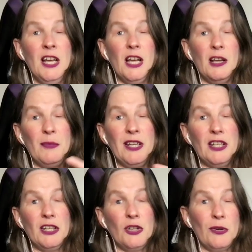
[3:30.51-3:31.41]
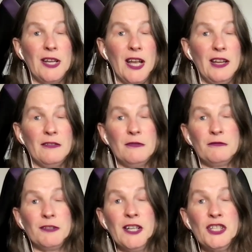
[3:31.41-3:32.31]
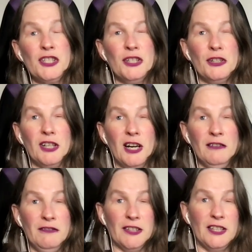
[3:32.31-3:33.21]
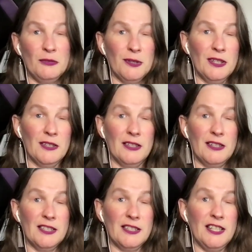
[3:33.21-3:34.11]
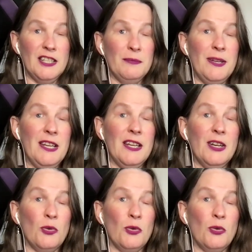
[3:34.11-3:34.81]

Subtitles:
it can create friction or conflict where there doesn't need to be,